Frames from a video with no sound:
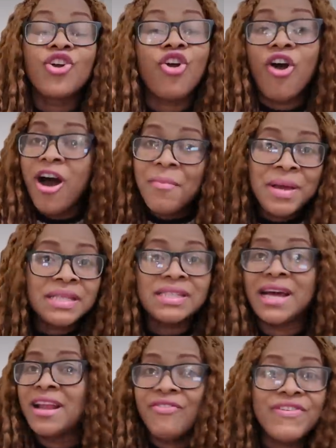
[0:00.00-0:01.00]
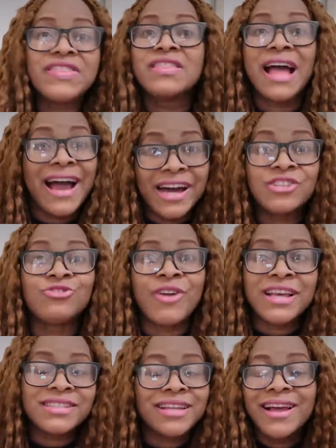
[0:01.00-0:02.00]
The comments and everything I
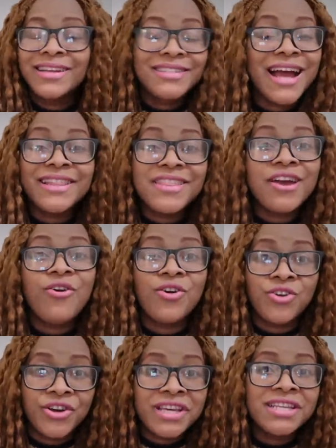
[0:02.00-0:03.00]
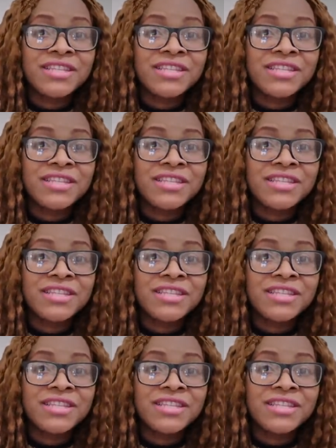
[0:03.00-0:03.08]
addressed, they are there on her